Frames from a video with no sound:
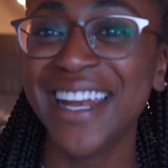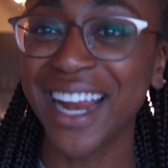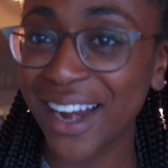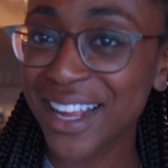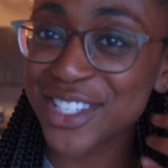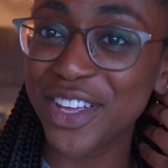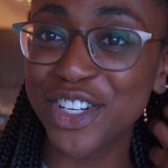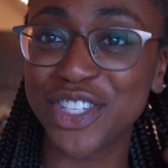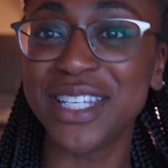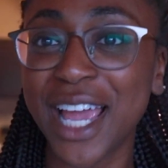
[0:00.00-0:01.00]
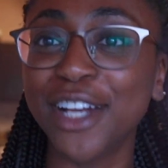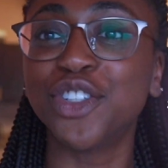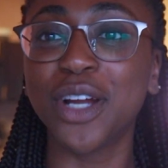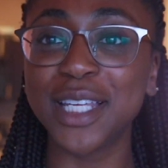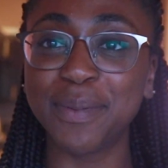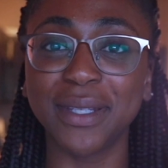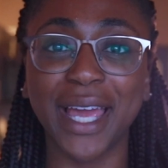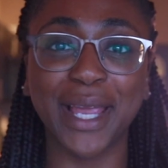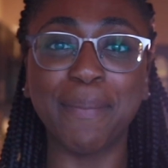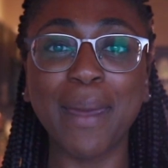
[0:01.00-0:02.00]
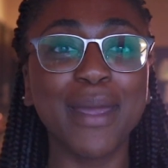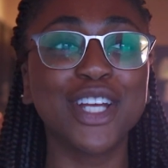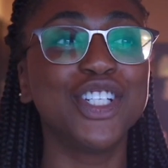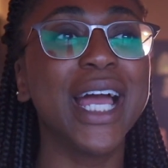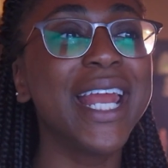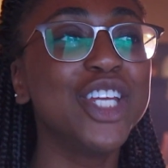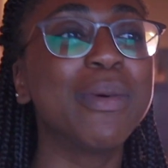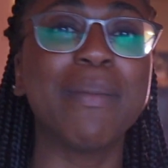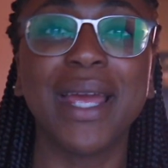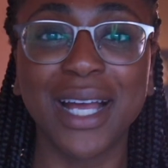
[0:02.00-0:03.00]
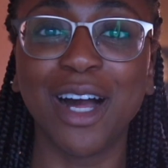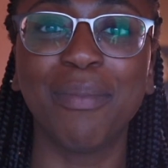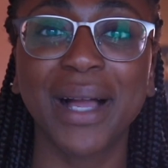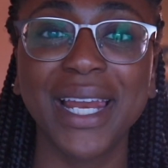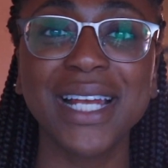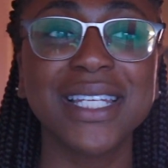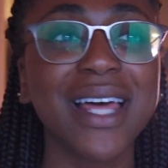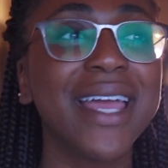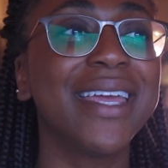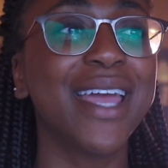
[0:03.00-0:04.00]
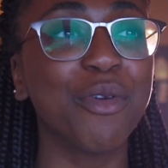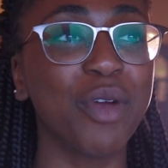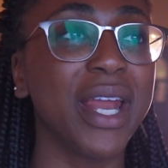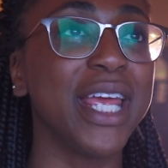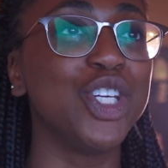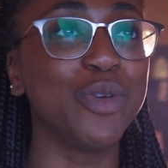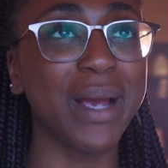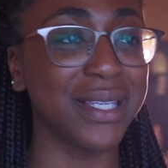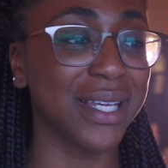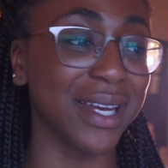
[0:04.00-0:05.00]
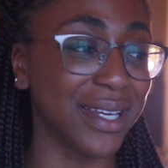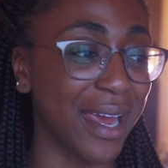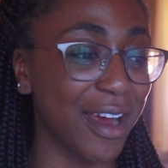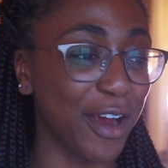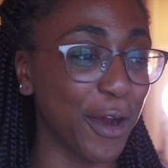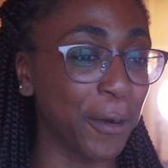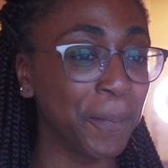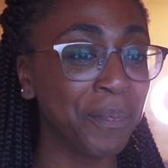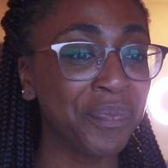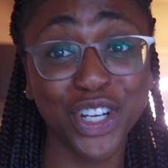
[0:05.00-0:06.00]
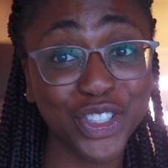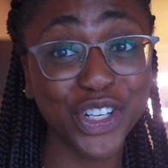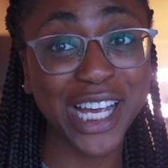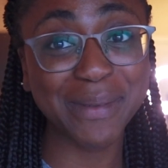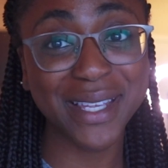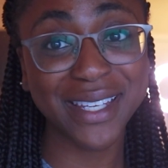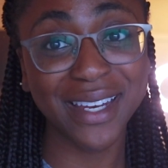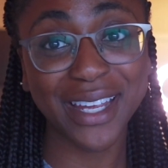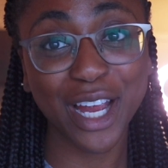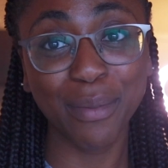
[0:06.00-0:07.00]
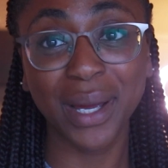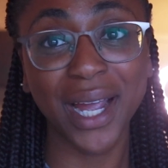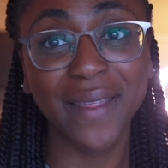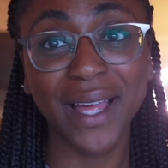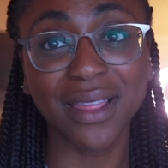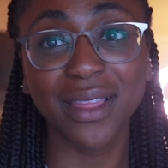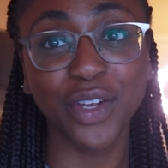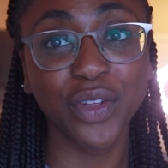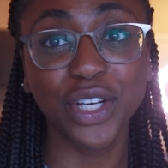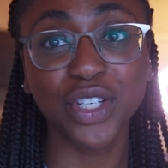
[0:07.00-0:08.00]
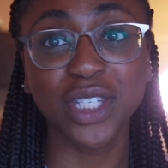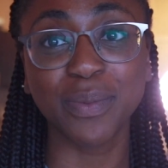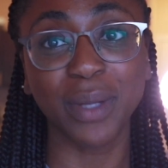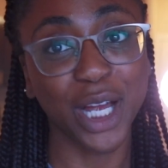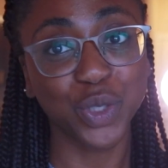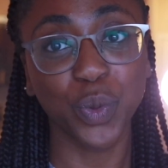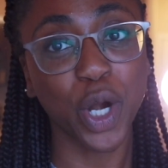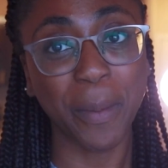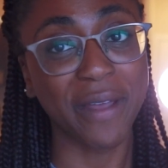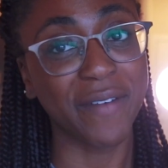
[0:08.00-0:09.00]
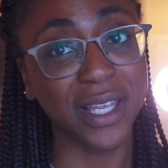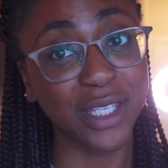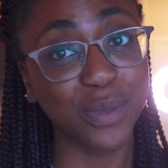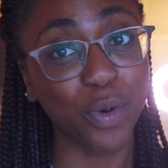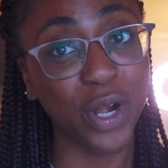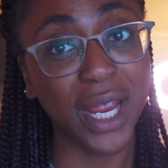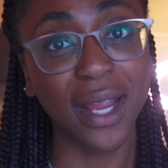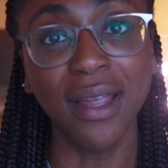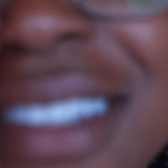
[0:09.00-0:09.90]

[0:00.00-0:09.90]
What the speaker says: Not necessarily just get dressed, but like maybe I need to do my makeup. Like I need to like get ready, do my skincare. I'm gonna show you guys my skincare, but I like literally just splashed water on my face this morning.